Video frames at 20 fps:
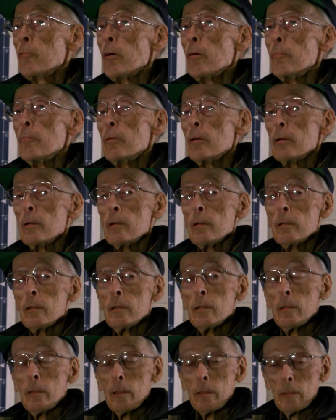from
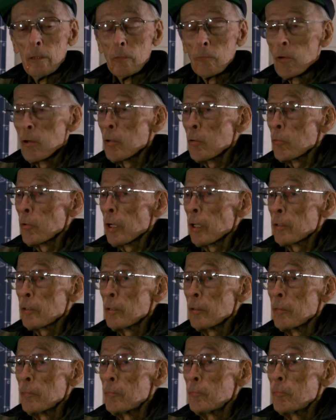the runway at
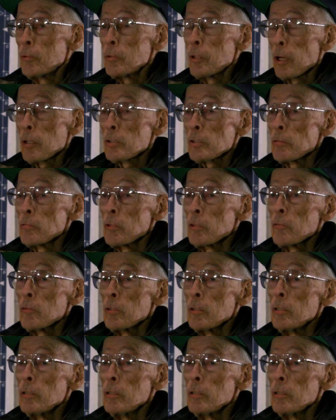the Patuxent River,